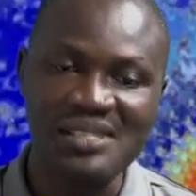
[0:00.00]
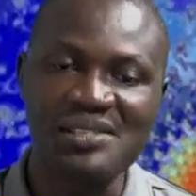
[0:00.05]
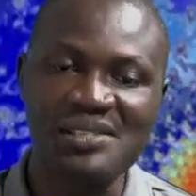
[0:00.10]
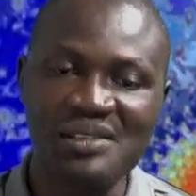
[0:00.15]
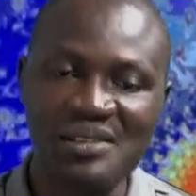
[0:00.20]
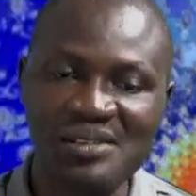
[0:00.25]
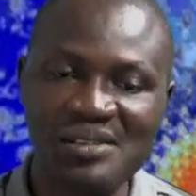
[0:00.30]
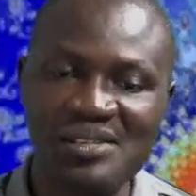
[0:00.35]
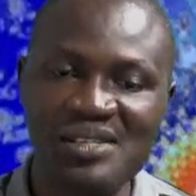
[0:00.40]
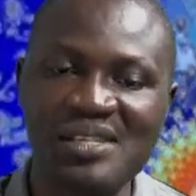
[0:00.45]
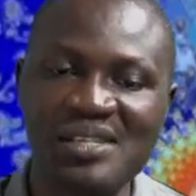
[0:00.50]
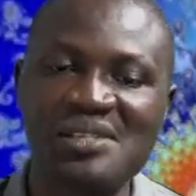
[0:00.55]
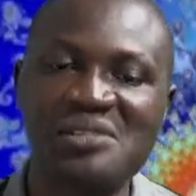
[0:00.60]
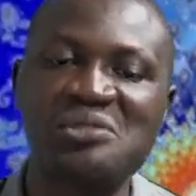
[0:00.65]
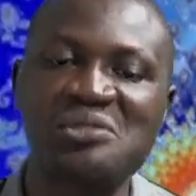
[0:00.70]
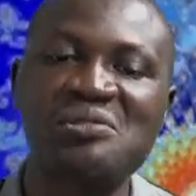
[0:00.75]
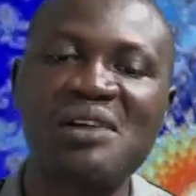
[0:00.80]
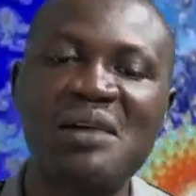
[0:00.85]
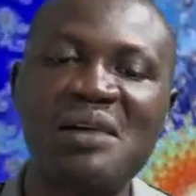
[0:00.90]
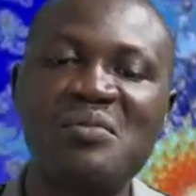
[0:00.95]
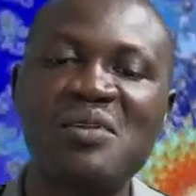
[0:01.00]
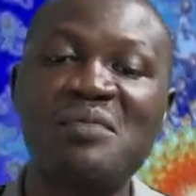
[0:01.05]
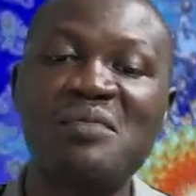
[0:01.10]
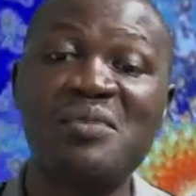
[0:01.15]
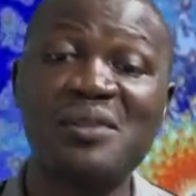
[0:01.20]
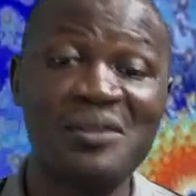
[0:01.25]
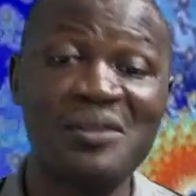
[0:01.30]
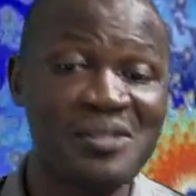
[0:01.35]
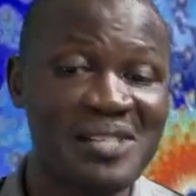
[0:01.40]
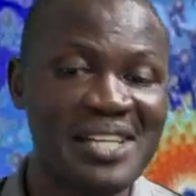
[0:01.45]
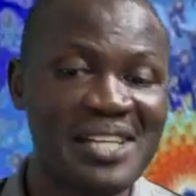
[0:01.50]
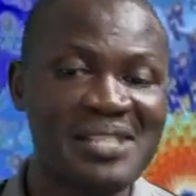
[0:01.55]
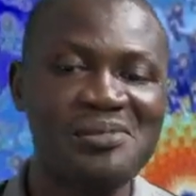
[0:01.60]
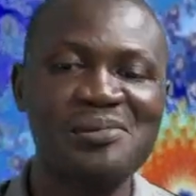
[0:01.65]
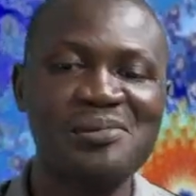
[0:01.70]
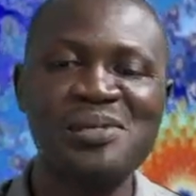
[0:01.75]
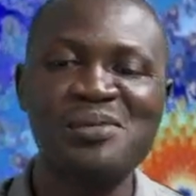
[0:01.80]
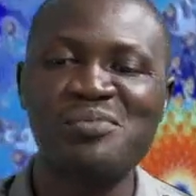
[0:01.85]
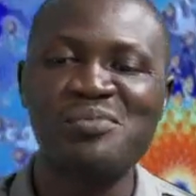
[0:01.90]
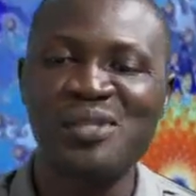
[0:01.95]
Thursday, Shuaibu apologized to
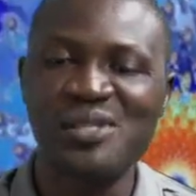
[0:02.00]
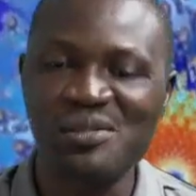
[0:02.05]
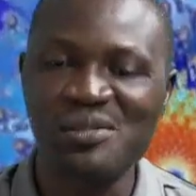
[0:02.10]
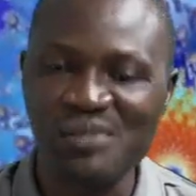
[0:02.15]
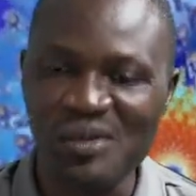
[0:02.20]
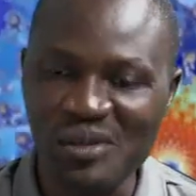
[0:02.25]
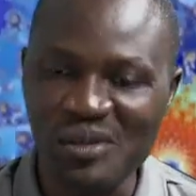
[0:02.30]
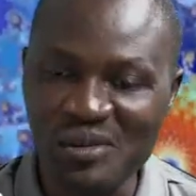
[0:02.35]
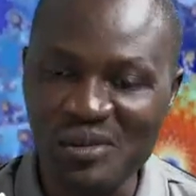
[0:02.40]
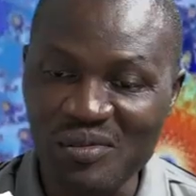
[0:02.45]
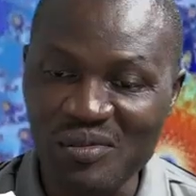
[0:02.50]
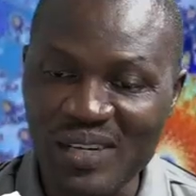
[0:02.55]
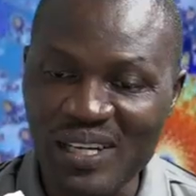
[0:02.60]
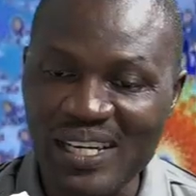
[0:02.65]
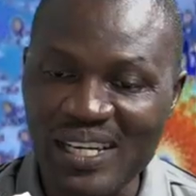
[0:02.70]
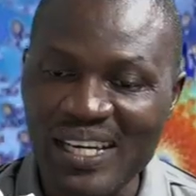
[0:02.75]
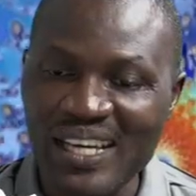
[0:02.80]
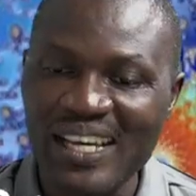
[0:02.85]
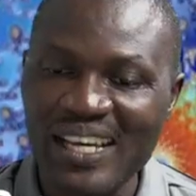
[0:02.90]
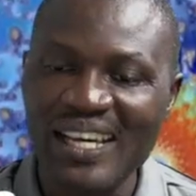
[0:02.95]
his principal over